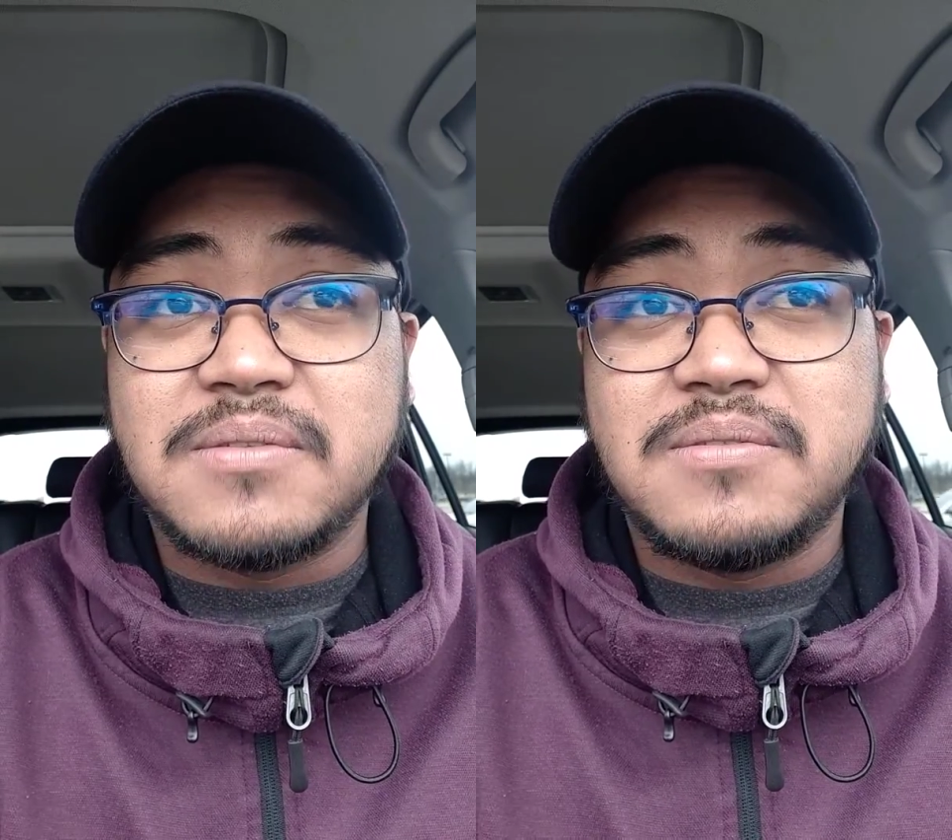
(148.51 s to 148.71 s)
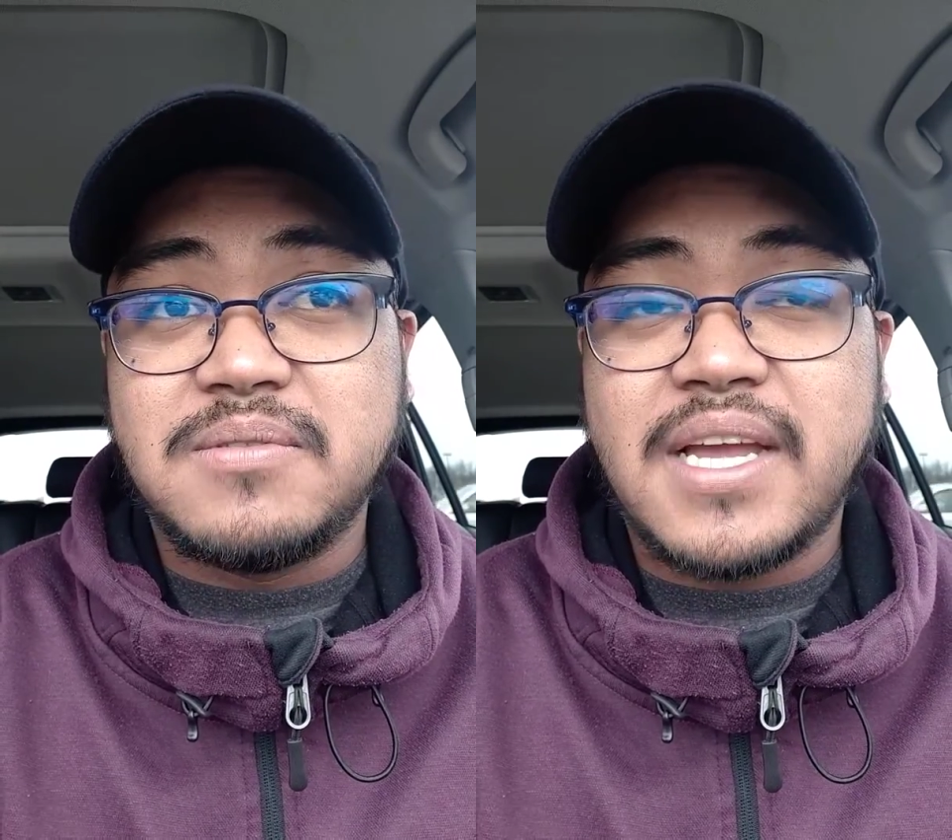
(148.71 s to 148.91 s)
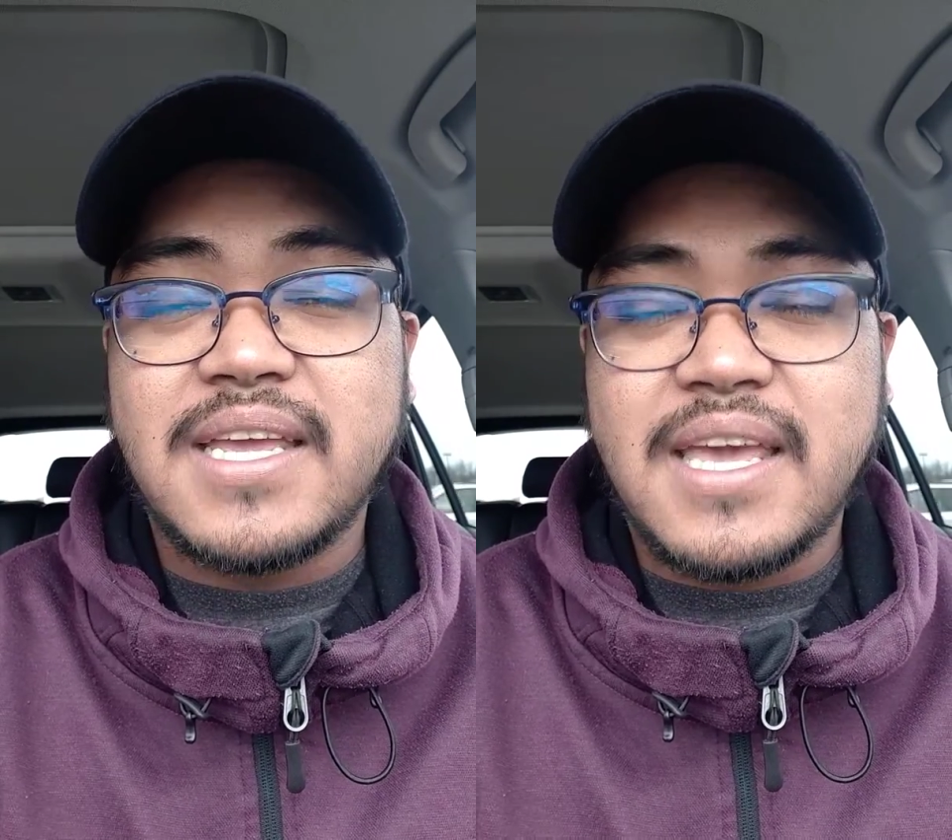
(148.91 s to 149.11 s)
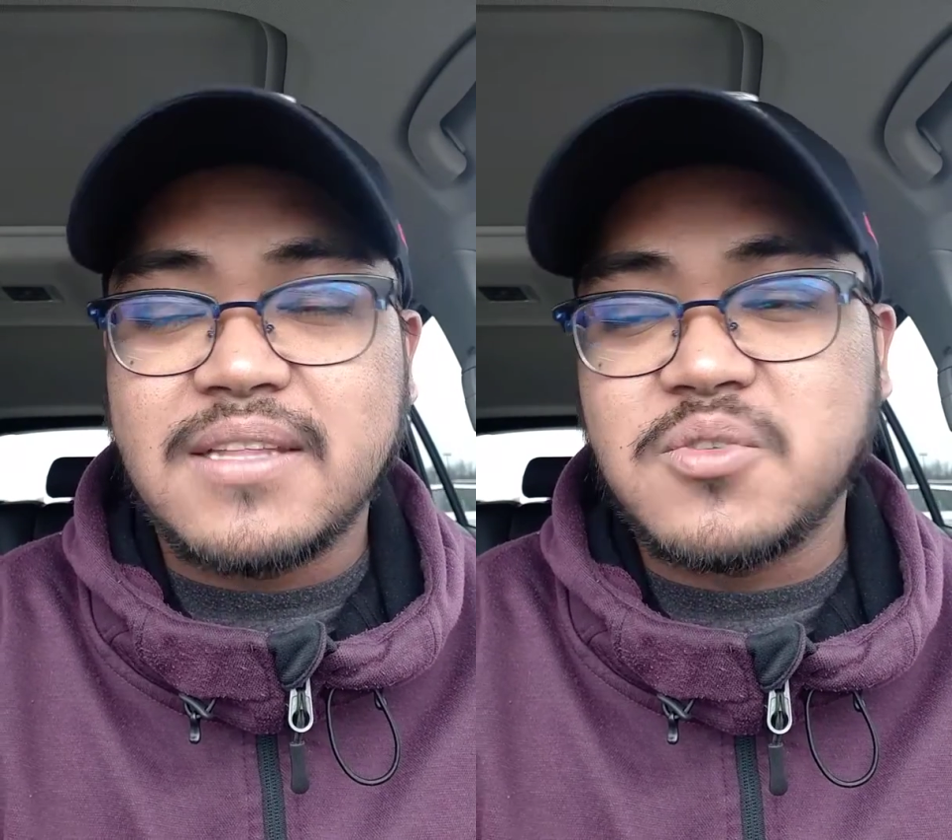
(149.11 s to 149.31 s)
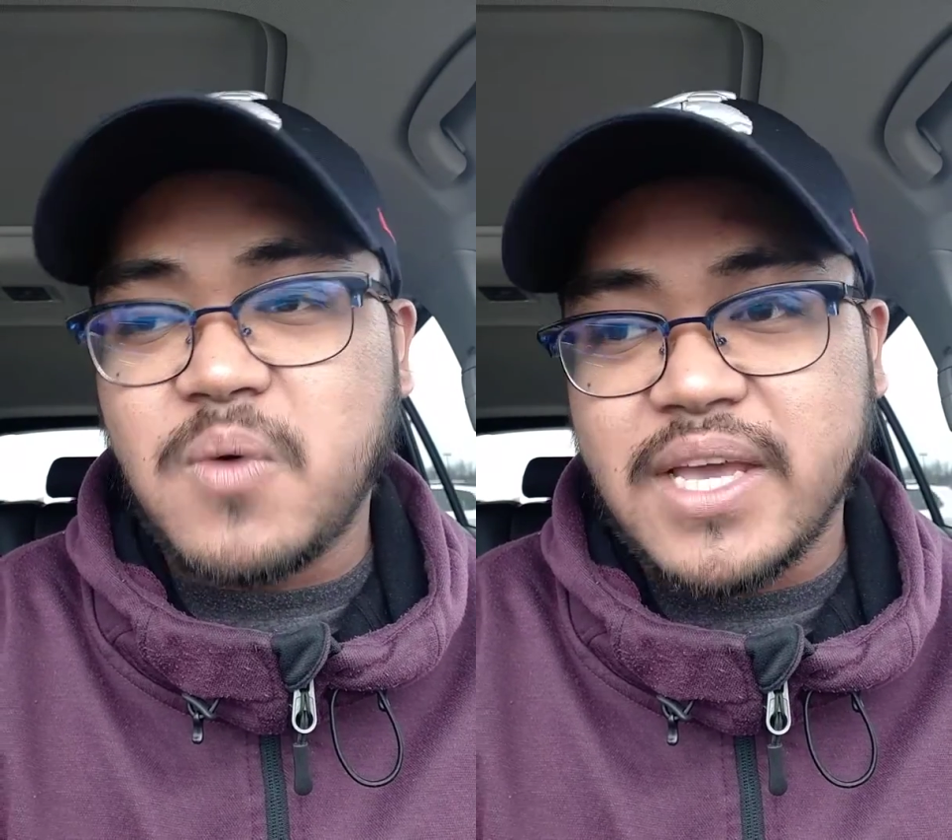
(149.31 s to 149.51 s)
again
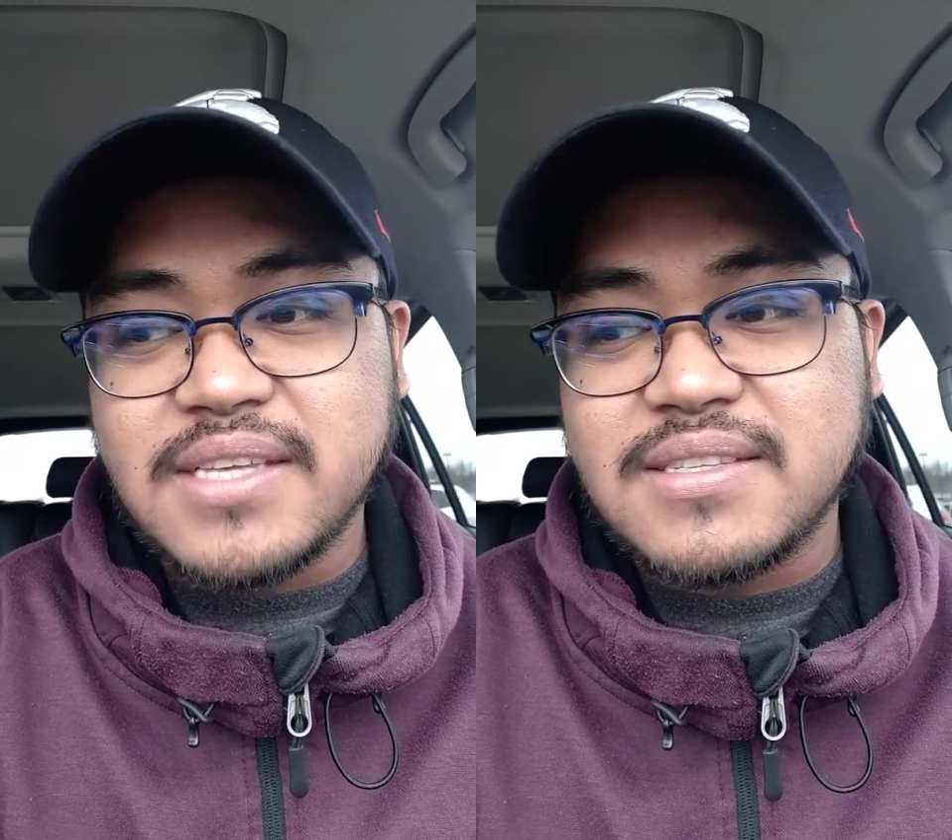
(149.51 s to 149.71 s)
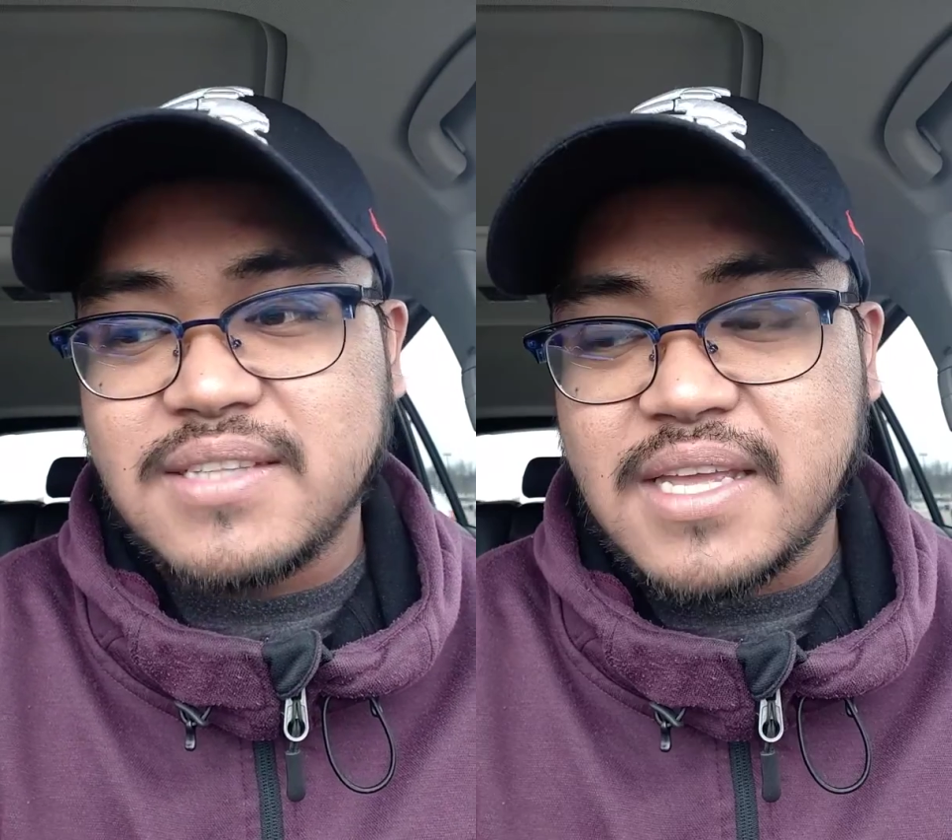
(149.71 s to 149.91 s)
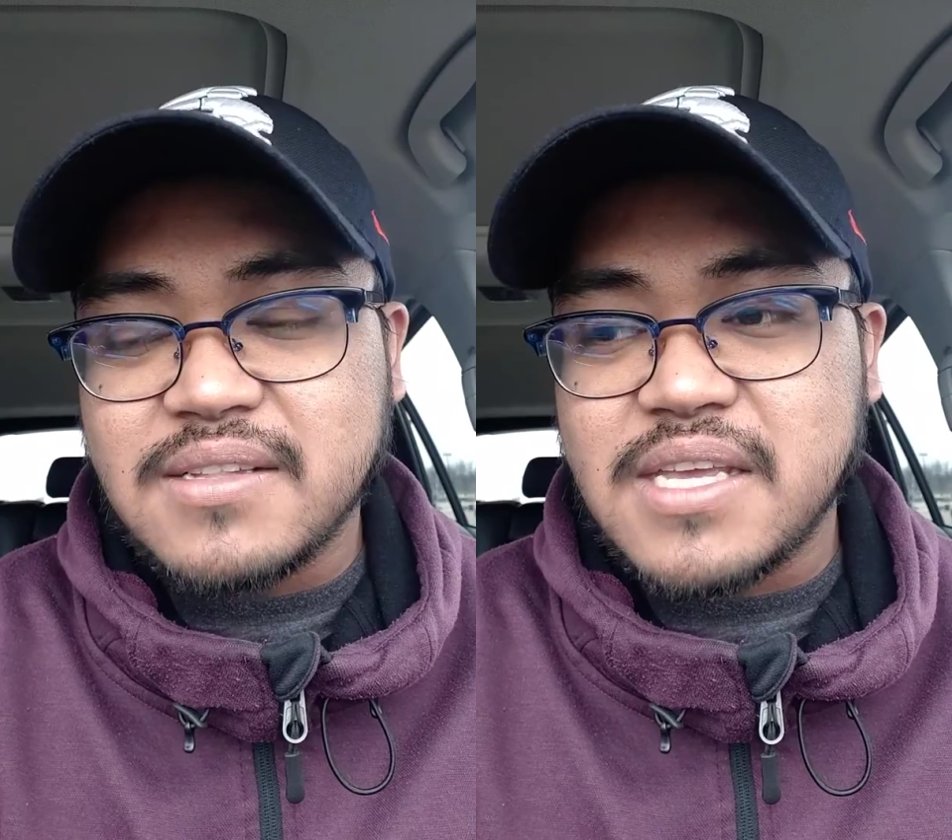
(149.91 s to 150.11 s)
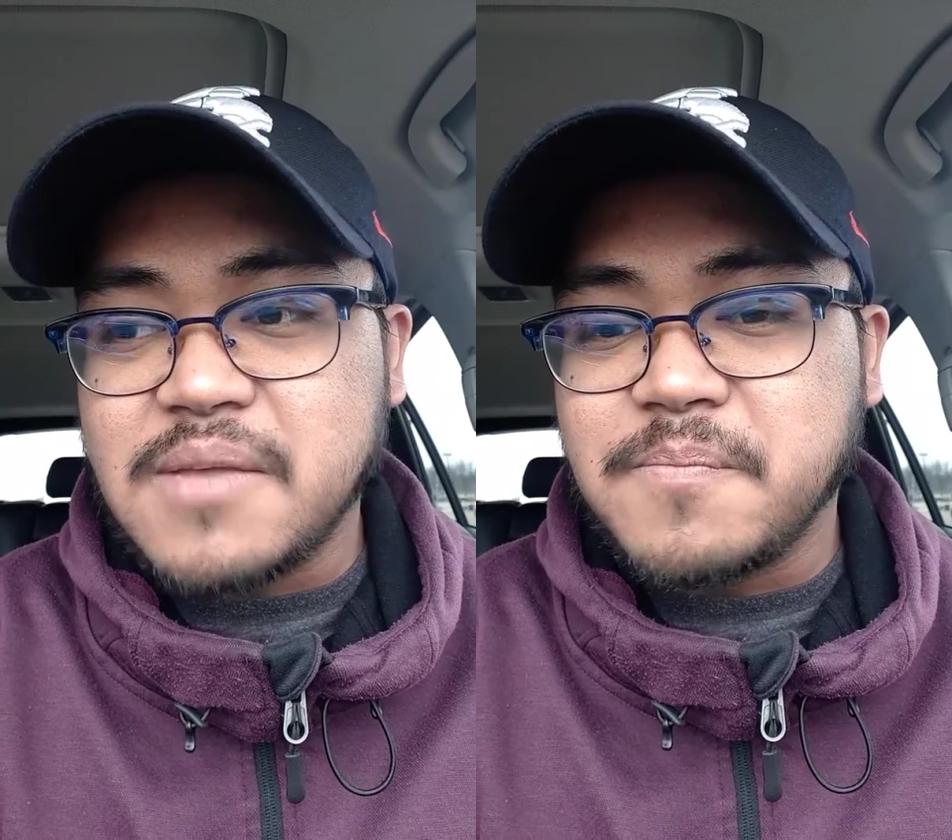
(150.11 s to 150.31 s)
twice daily,